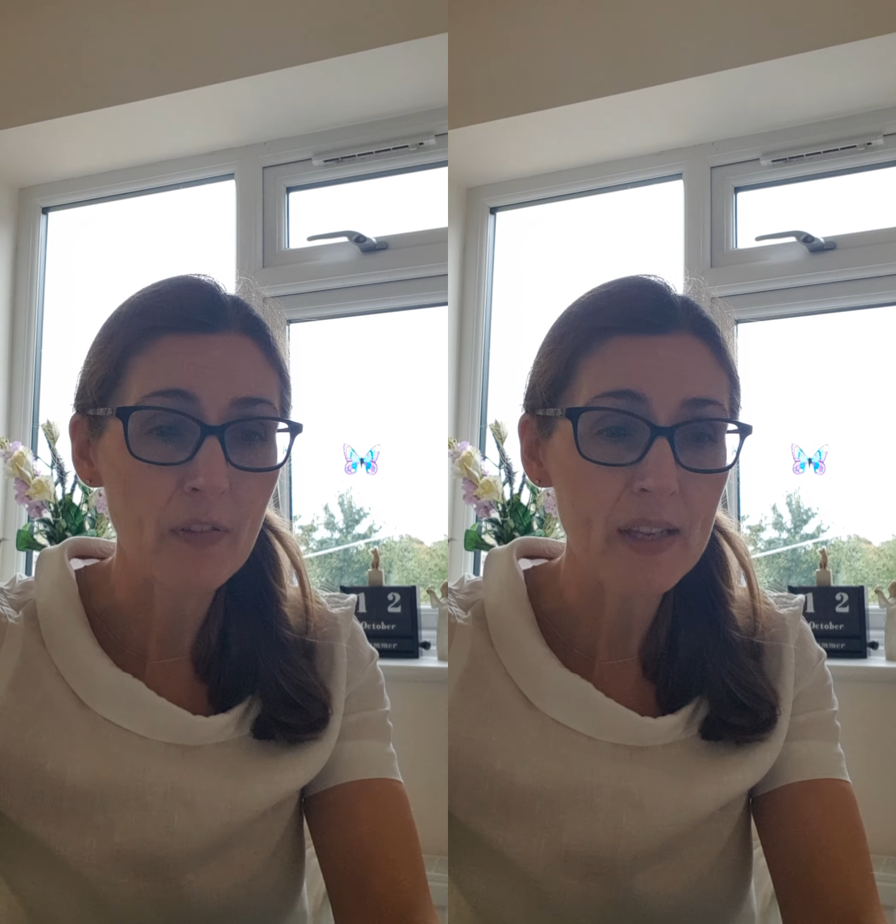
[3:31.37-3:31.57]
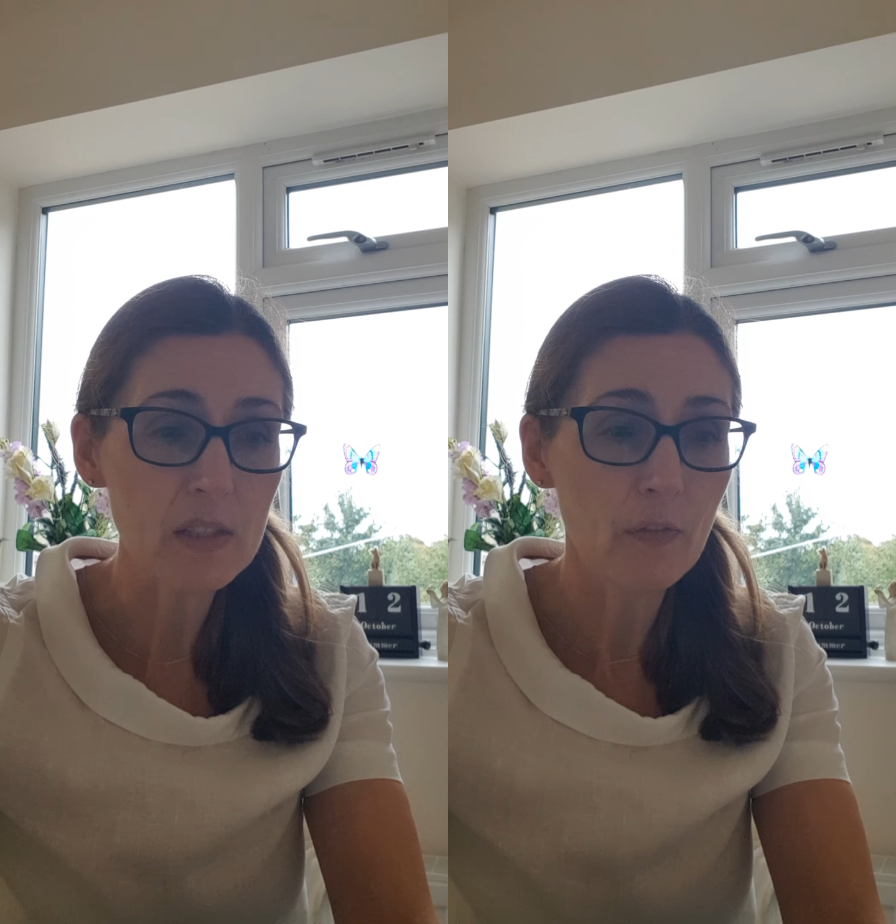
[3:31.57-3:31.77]

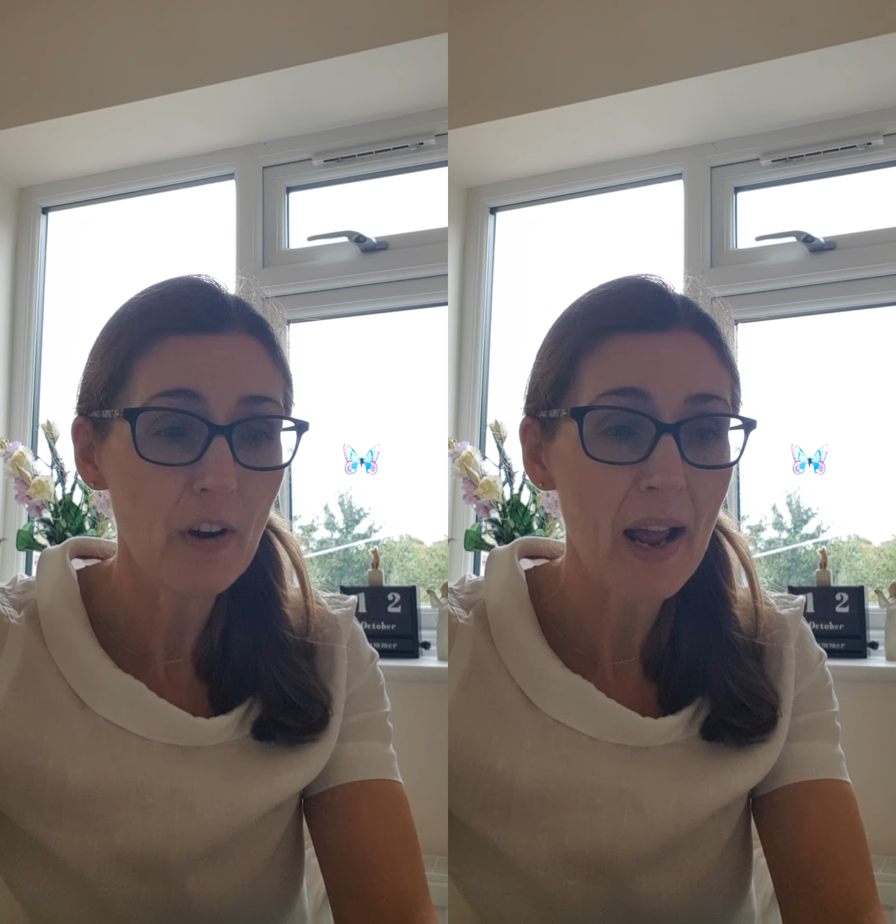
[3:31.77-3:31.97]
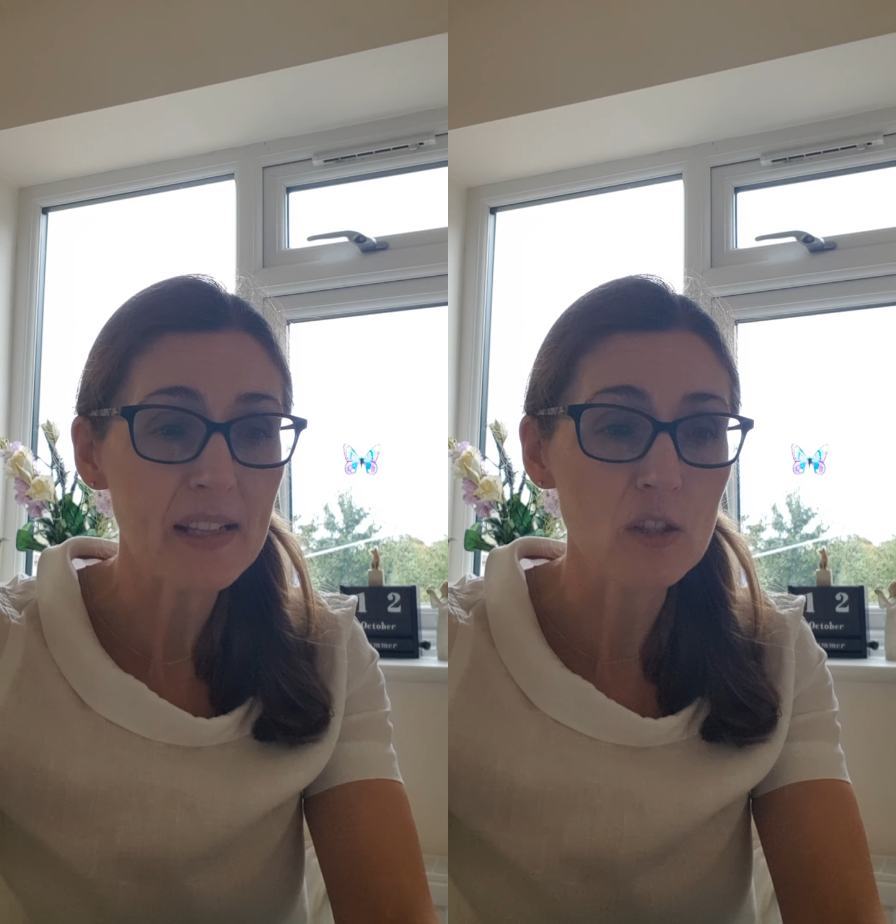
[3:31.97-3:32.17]
his
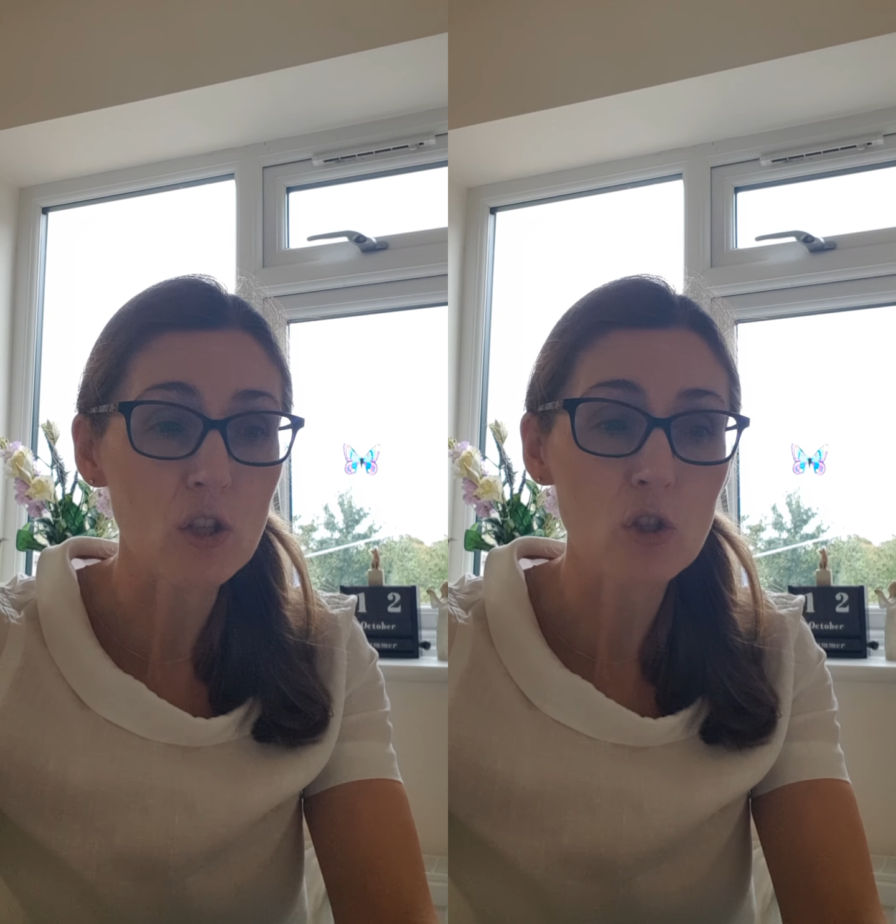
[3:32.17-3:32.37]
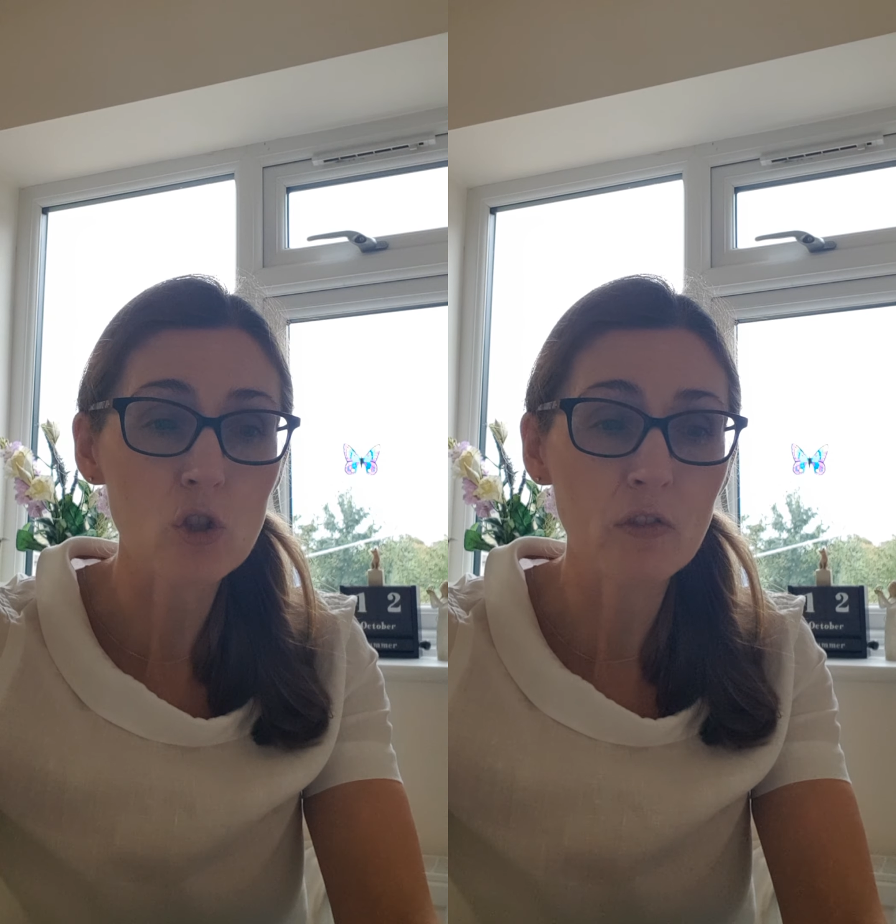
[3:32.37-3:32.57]

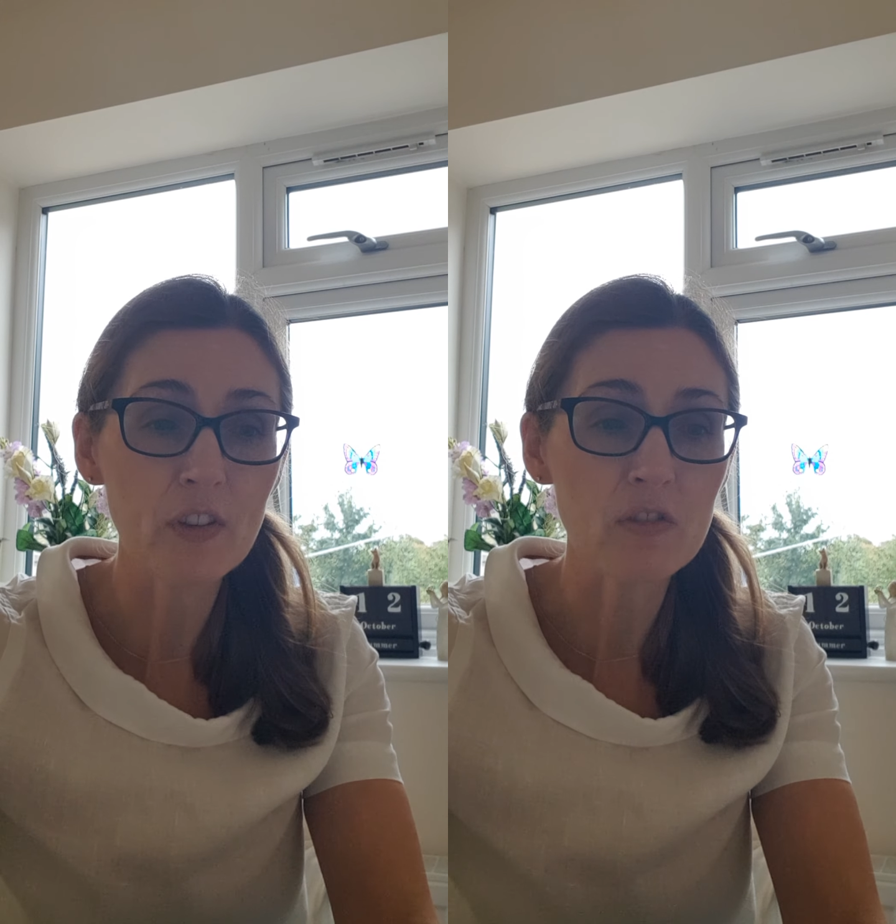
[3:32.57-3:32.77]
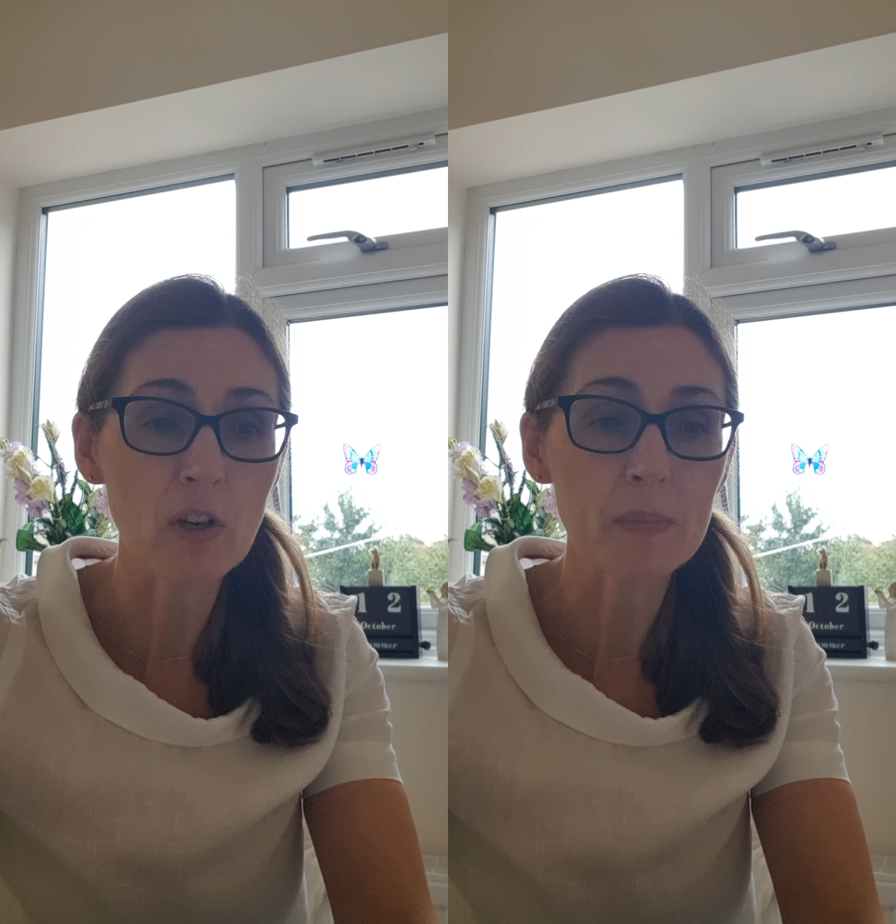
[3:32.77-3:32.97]
friends
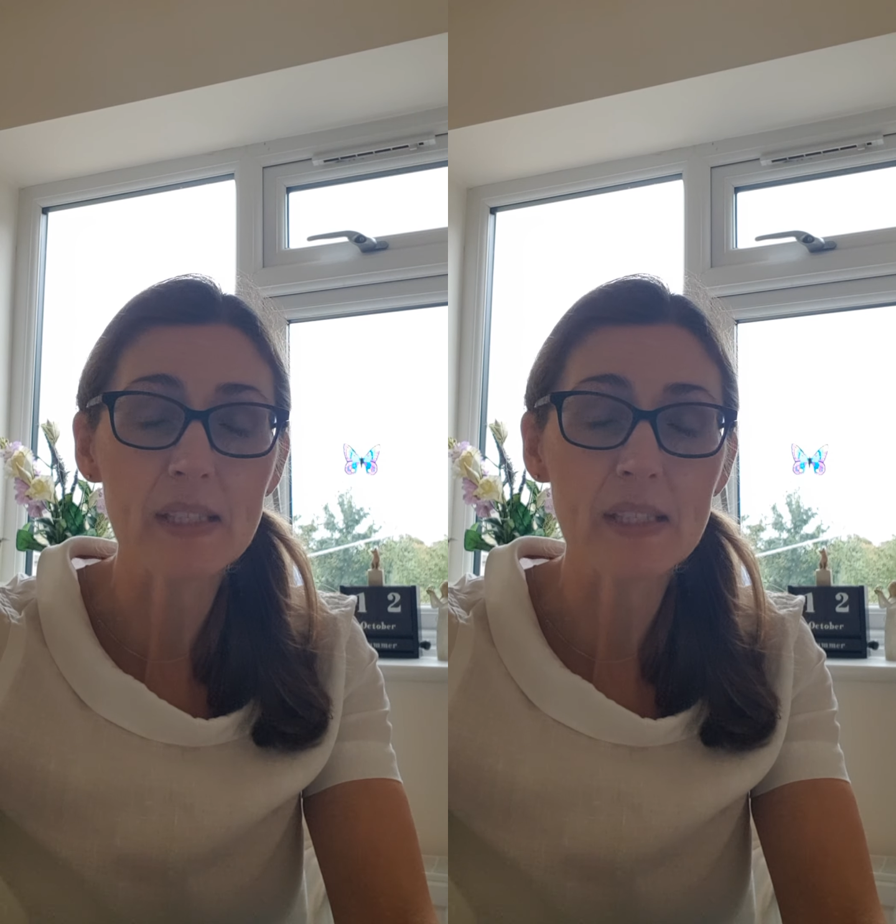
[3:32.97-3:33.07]
suffers from